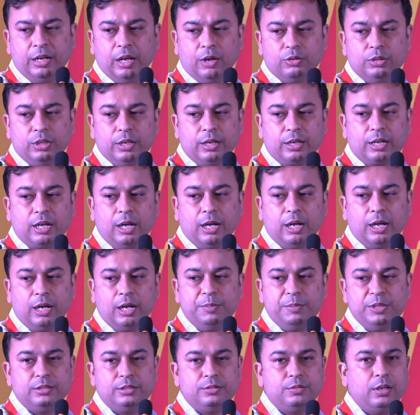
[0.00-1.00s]
Now the
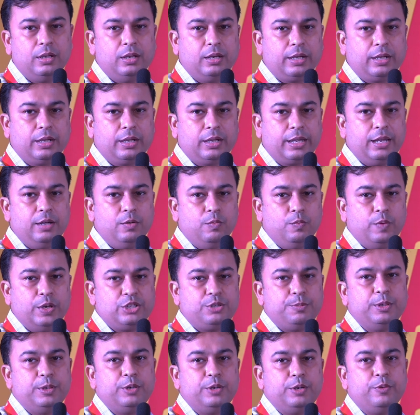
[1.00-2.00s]
cup is
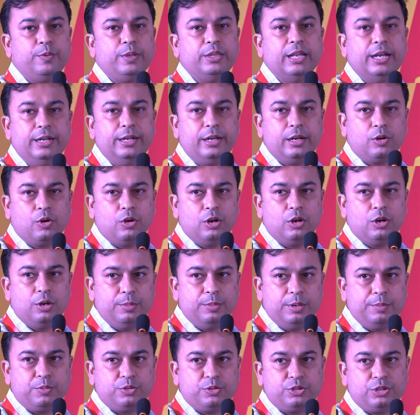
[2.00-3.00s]
again wedged between the anterior
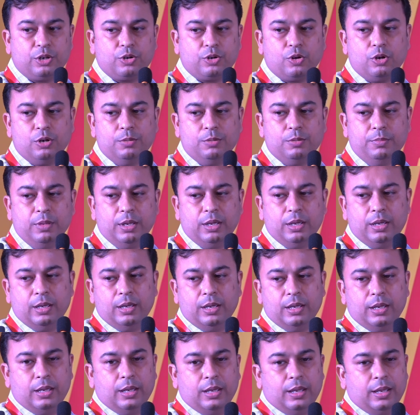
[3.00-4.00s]
column and posterior column
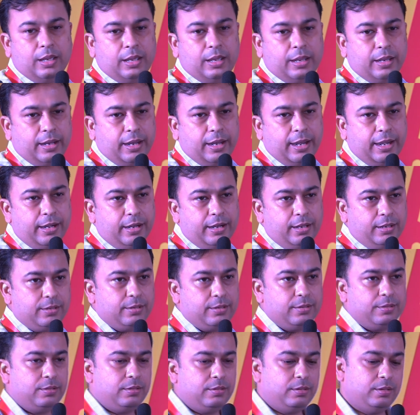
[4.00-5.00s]
and
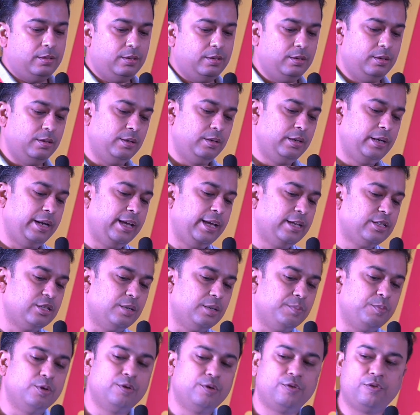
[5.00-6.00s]
takes
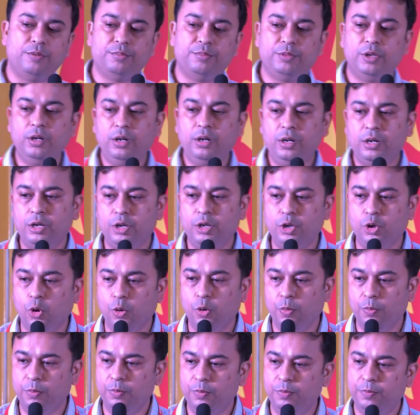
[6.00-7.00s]
support from the
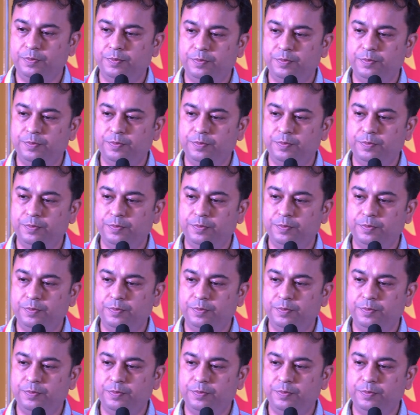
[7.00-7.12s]
dome.